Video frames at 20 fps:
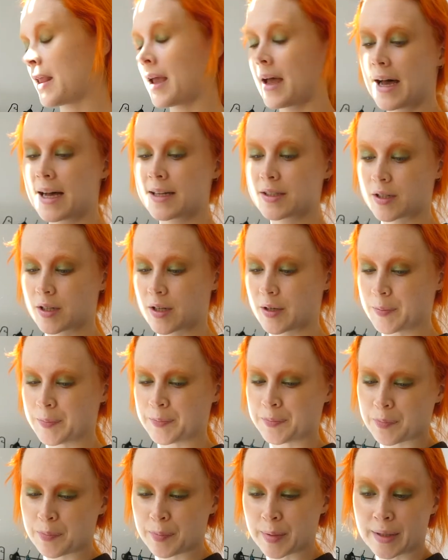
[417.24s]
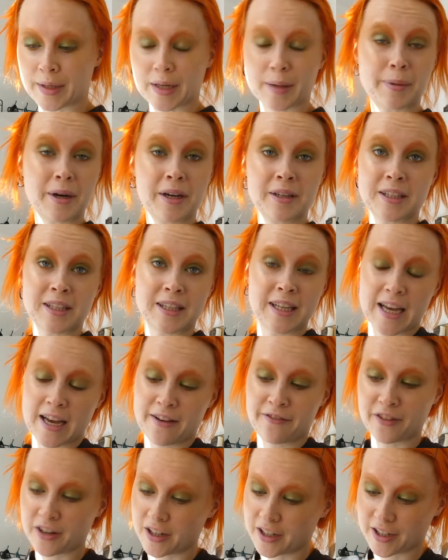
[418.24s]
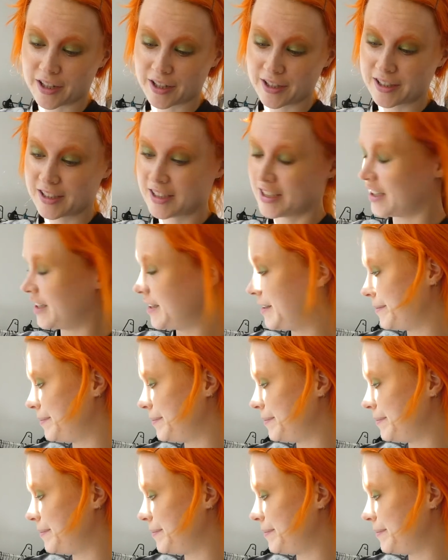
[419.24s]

I don't know. But apparently they have very good shit.